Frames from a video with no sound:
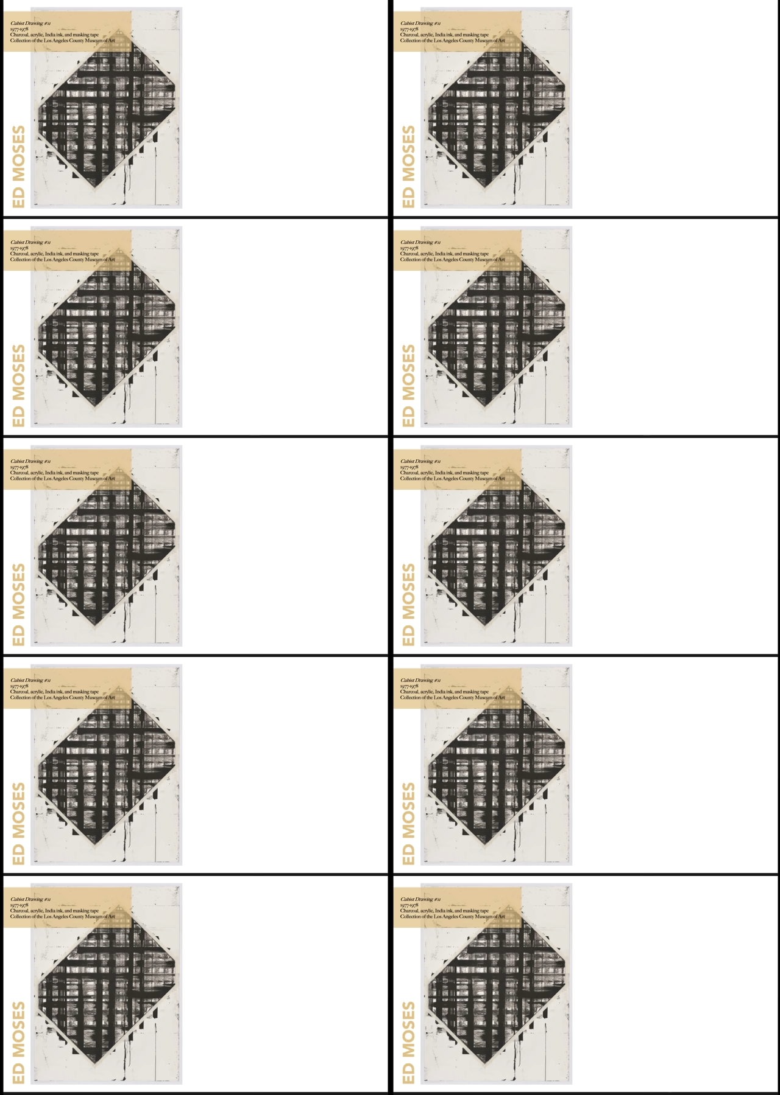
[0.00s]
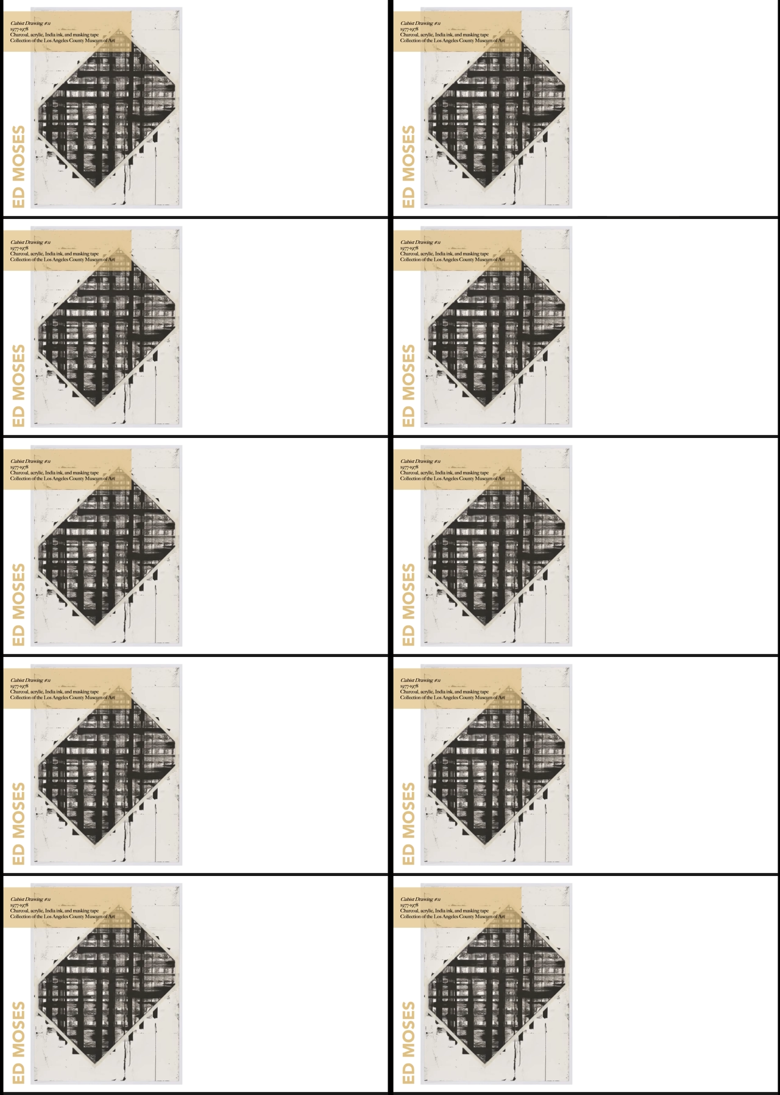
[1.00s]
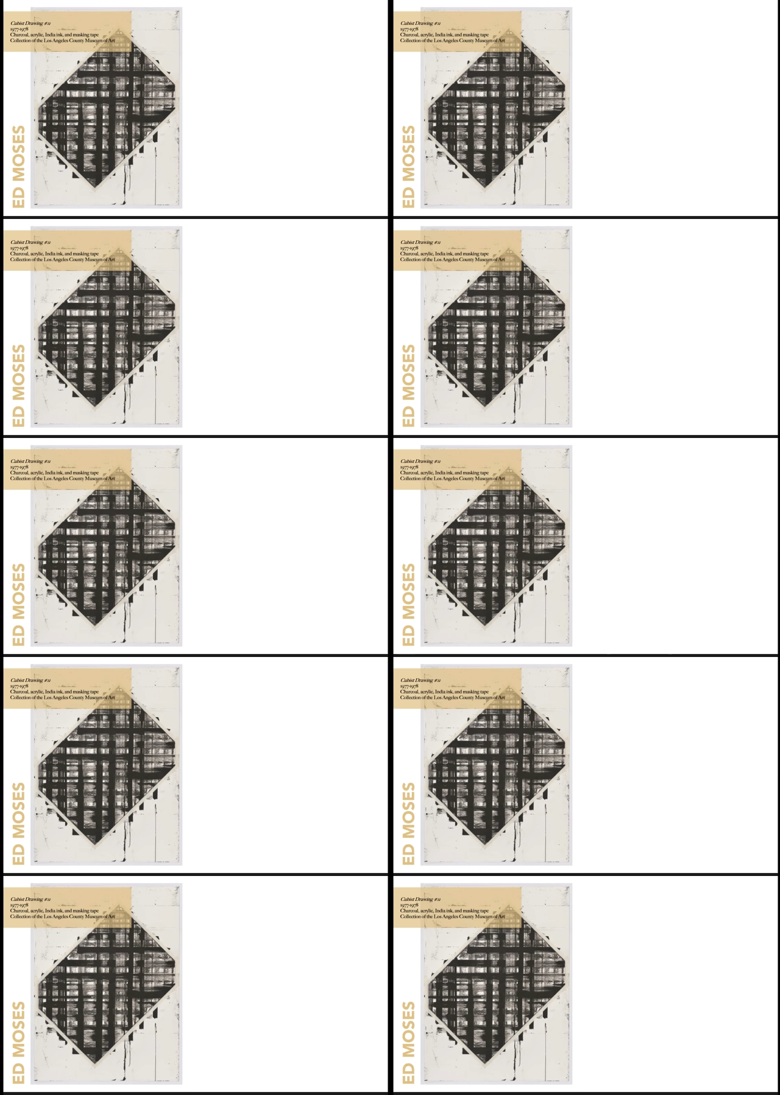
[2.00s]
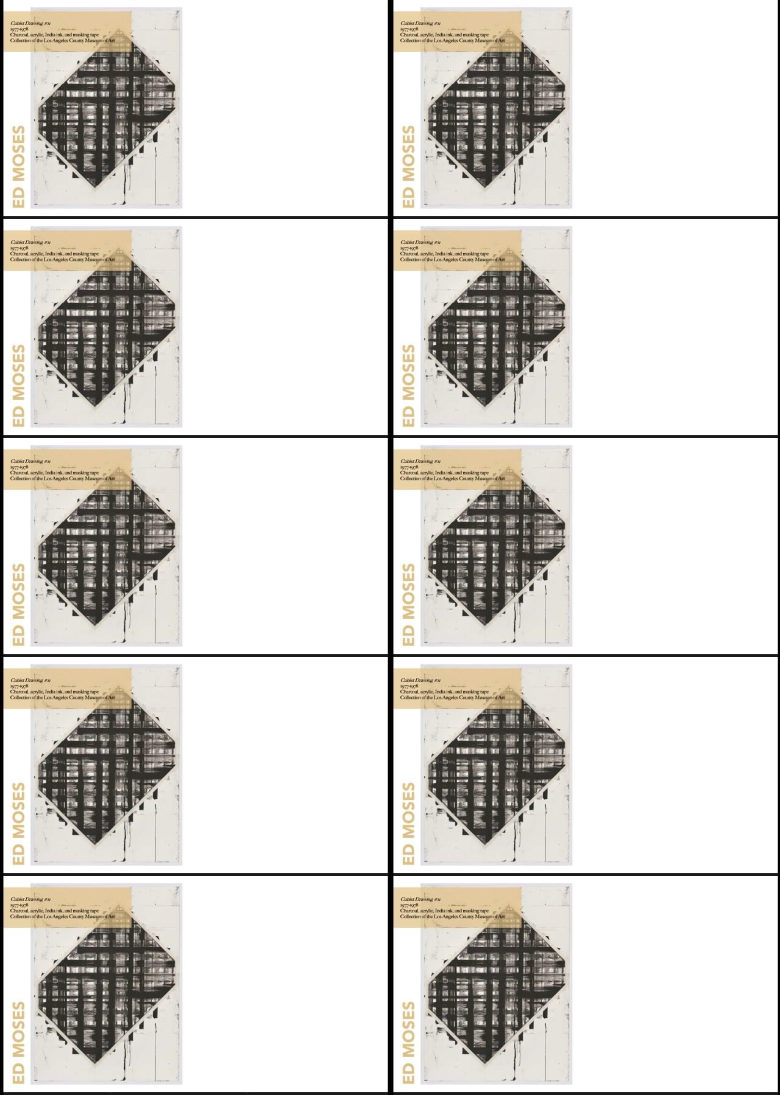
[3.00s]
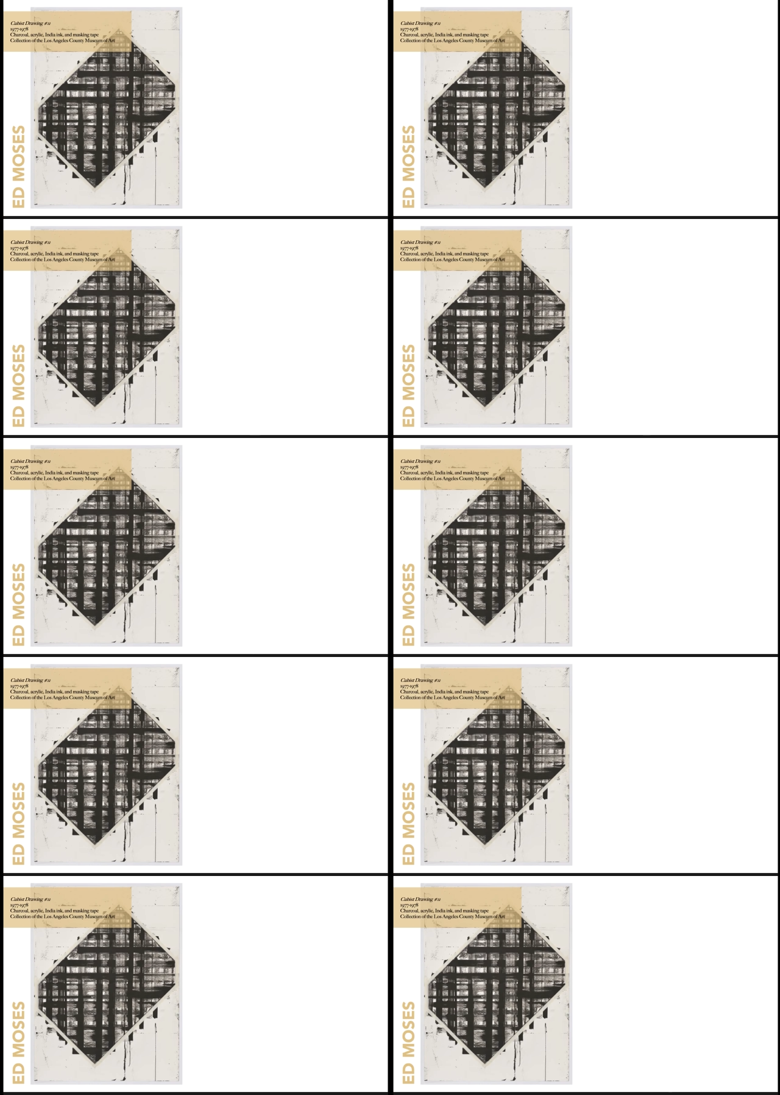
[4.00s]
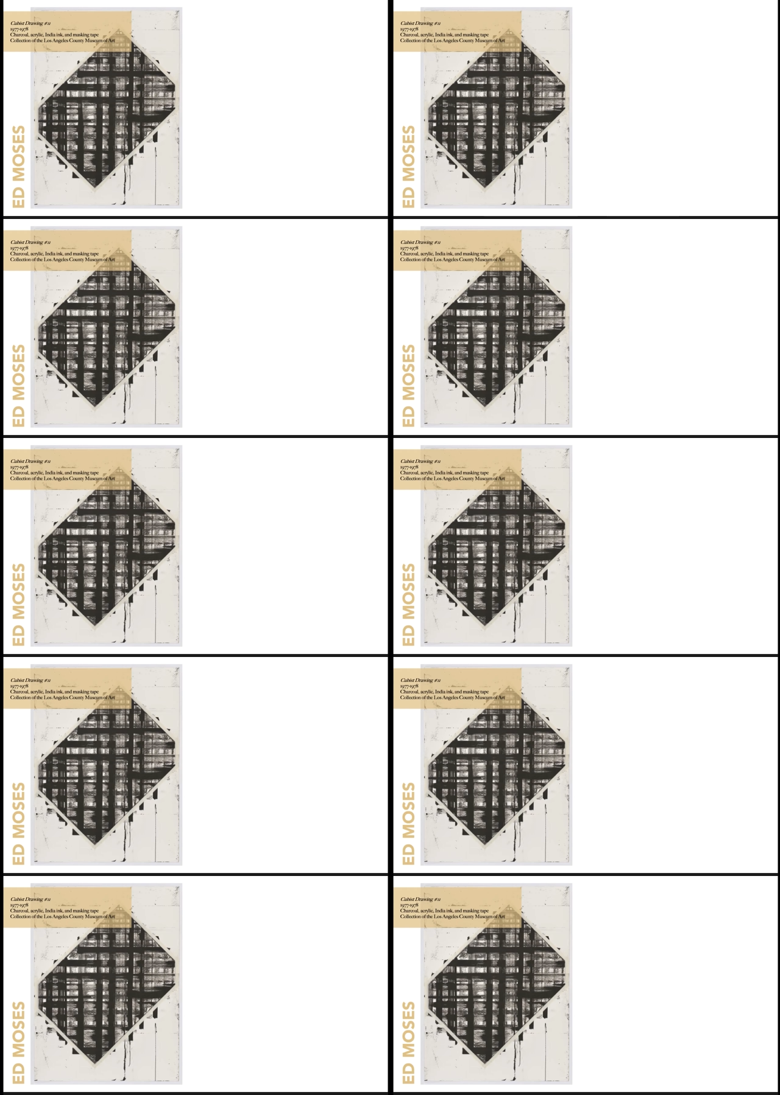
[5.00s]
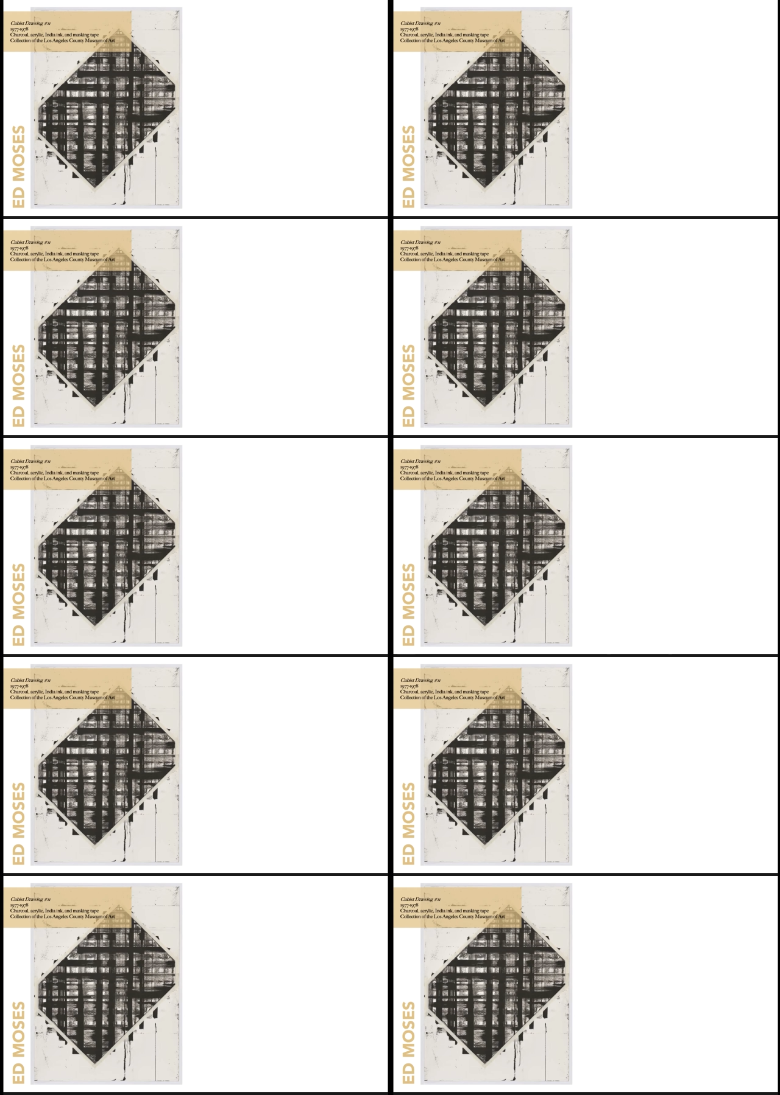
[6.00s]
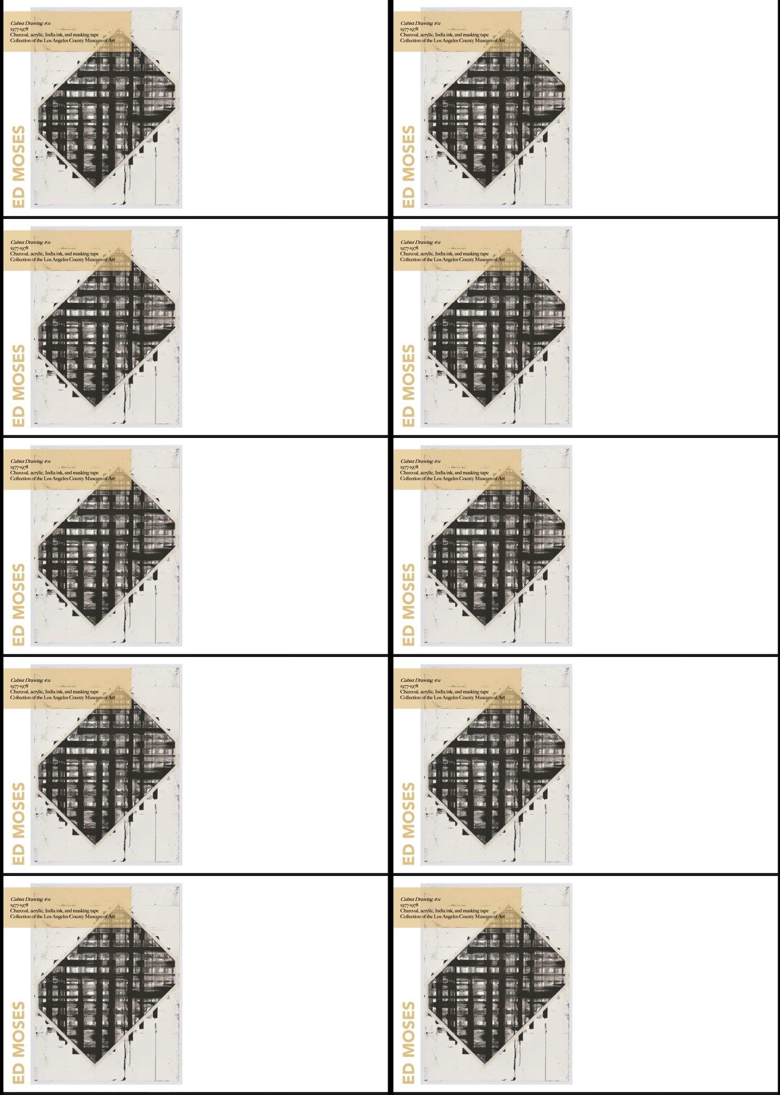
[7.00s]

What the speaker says: No face is visible, so there are no lips to read.